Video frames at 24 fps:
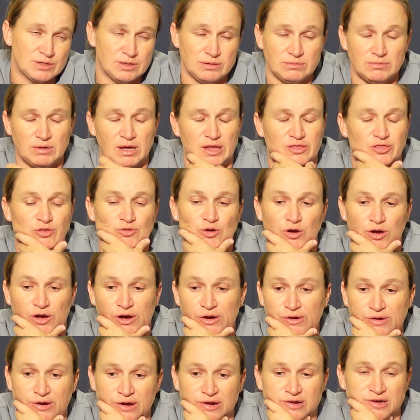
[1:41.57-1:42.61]
And I thought
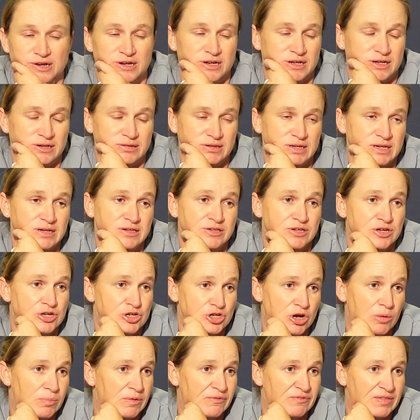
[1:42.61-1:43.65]
Coco did a decent
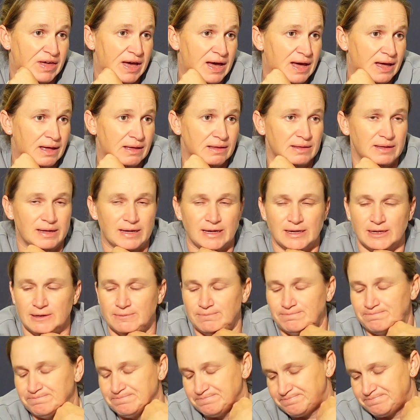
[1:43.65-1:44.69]
job of that. Um.